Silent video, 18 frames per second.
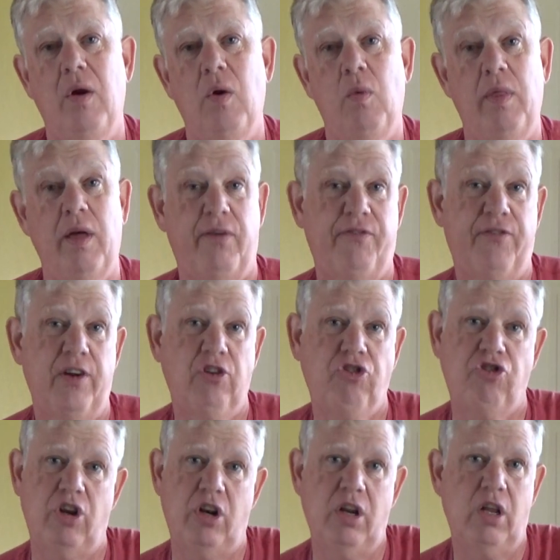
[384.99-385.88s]
Without
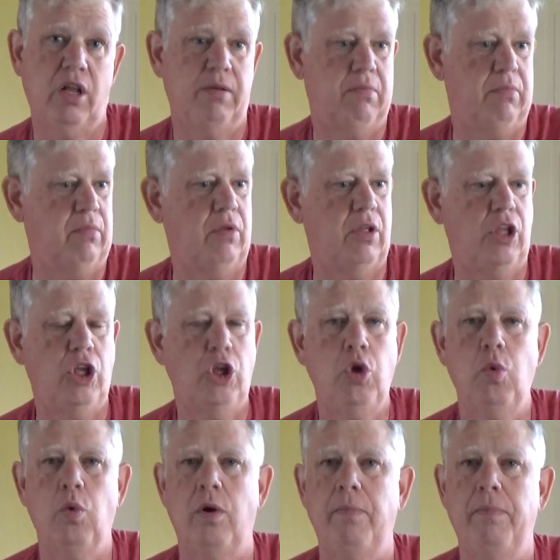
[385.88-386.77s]
friction,
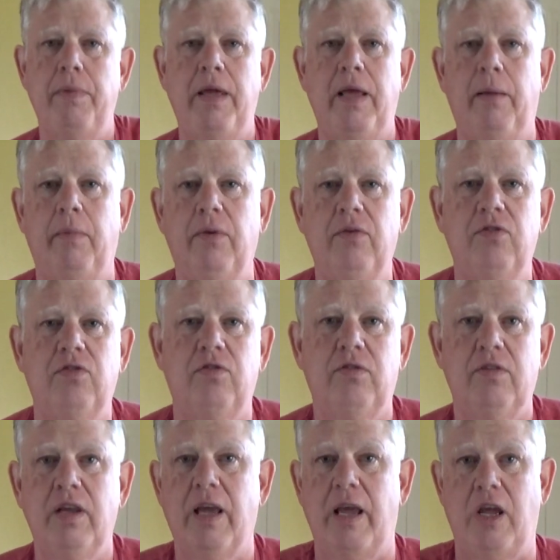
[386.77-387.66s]
you wouldn't be able
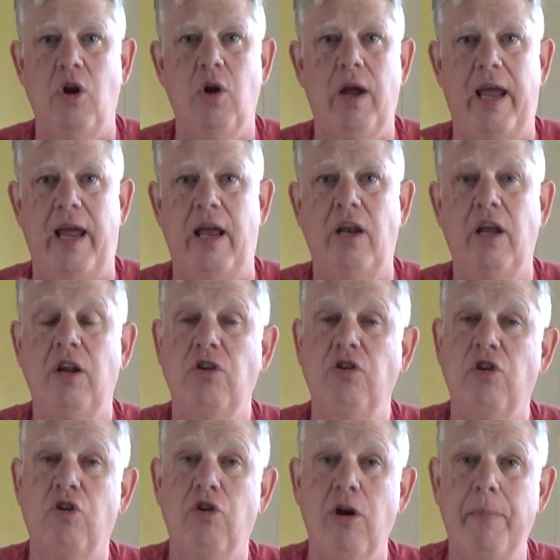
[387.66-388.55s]
to get your hand
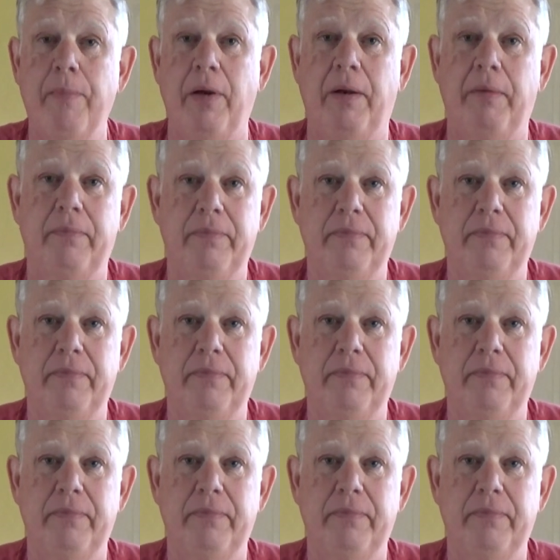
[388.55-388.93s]
to grip it.